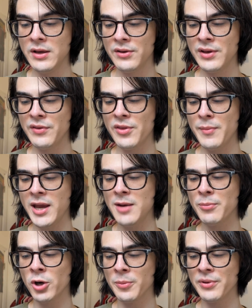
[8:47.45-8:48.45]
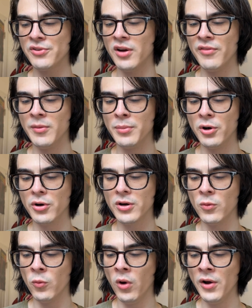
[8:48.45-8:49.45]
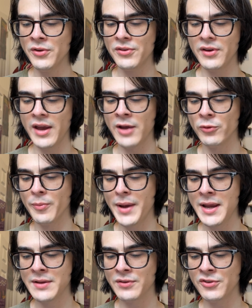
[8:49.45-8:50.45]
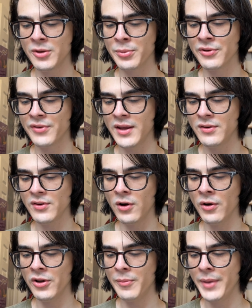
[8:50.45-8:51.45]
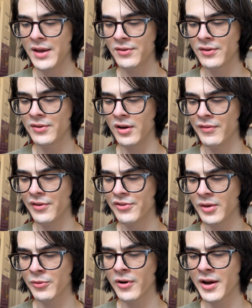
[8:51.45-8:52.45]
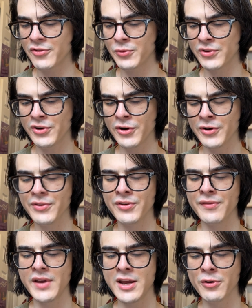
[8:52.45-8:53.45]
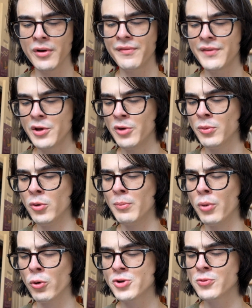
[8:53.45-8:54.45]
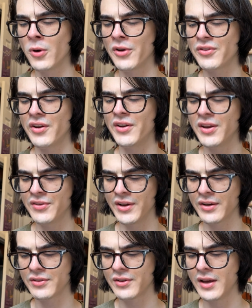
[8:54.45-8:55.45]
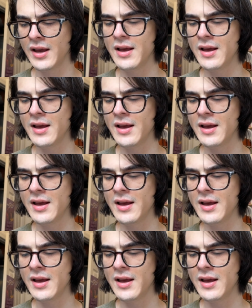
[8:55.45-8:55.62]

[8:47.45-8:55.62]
since the main purpose of the book was and remains to present on the basis of the summarized returns of irrefutable bourgeois statistics,